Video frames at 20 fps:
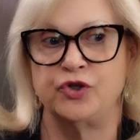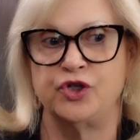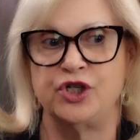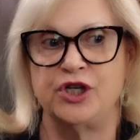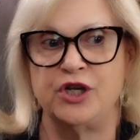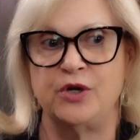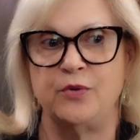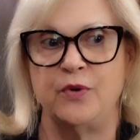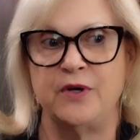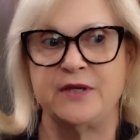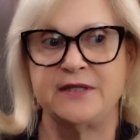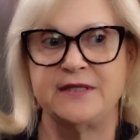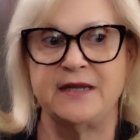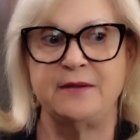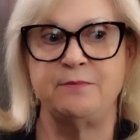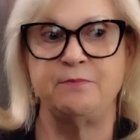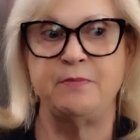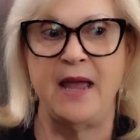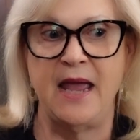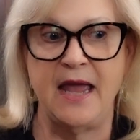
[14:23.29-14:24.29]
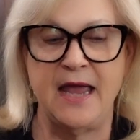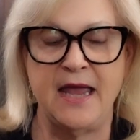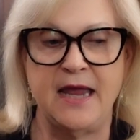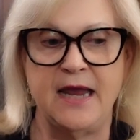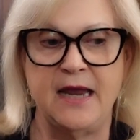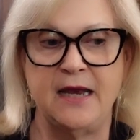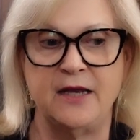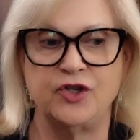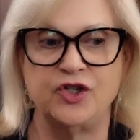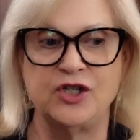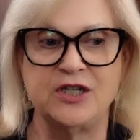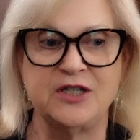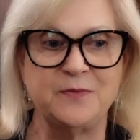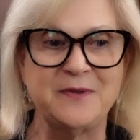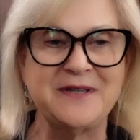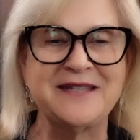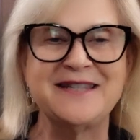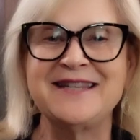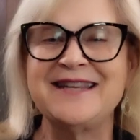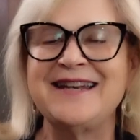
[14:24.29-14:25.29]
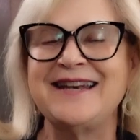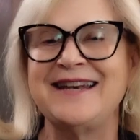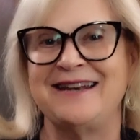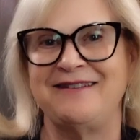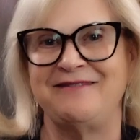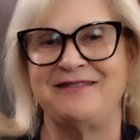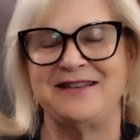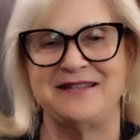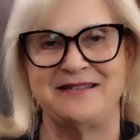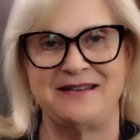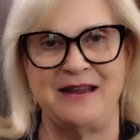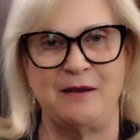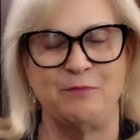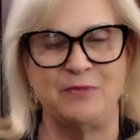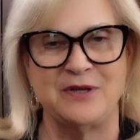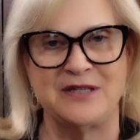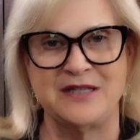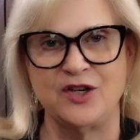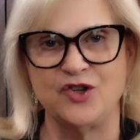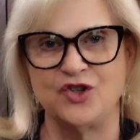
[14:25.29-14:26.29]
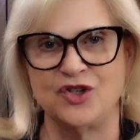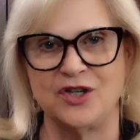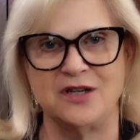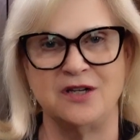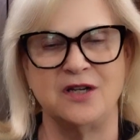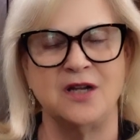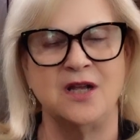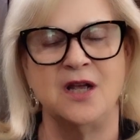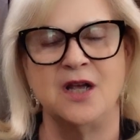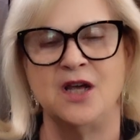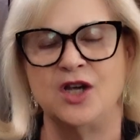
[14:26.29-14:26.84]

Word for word: She was in pain. She's been sitting in the same position.